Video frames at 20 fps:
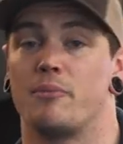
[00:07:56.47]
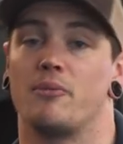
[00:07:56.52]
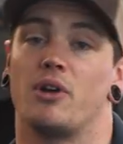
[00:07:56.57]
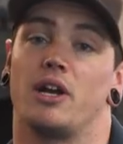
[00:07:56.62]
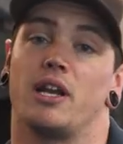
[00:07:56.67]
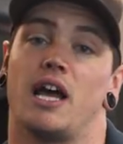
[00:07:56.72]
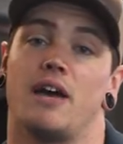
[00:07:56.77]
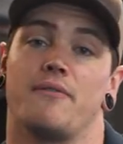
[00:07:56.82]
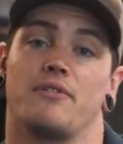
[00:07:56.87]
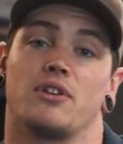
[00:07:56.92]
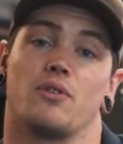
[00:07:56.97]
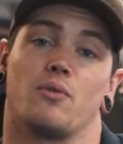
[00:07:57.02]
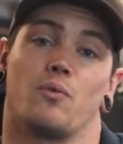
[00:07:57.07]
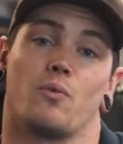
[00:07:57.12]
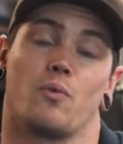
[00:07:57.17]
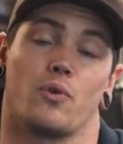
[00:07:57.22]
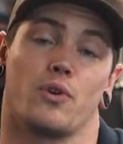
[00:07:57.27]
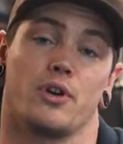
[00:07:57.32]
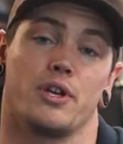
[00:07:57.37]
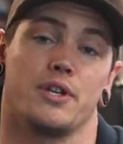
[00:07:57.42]
I'm not having to
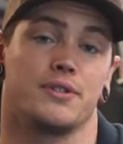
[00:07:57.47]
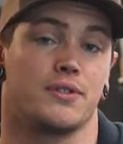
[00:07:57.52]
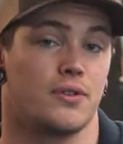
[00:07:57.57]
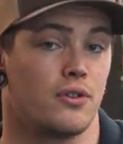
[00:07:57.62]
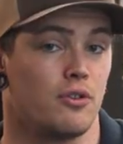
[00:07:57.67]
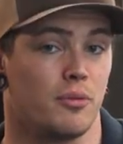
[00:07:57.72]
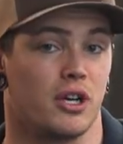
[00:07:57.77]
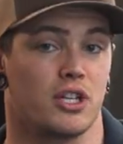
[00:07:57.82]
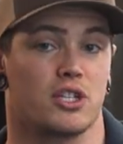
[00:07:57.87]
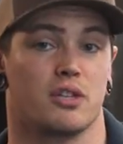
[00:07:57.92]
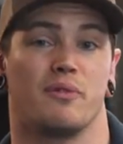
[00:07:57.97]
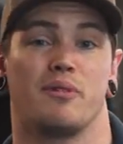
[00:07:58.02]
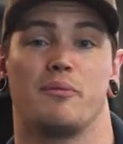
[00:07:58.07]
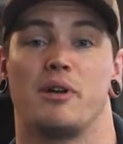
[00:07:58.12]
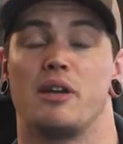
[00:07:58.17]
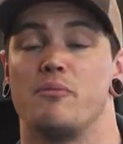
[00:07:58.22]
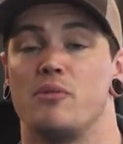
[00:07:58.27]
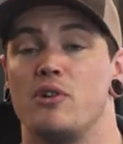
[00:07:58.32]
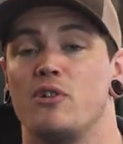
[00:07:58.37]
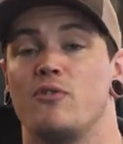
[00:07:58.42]
worry too much about
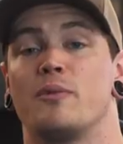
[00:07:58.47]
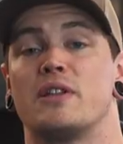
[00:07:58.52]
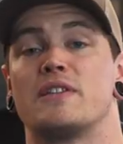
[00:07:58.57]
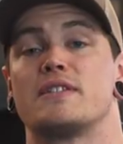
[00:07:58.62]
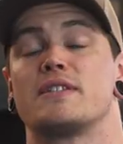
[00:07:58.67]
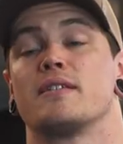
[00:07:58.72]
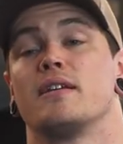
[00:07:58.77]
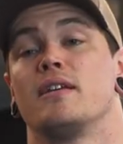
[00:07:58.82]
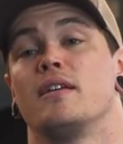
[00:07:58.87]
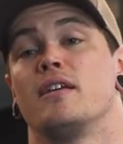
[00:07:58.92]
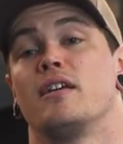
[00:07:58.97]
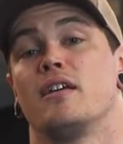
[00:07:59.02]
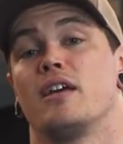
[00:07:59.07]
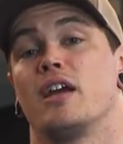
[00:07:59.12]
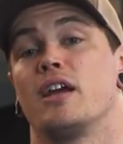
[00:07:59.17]
my movements.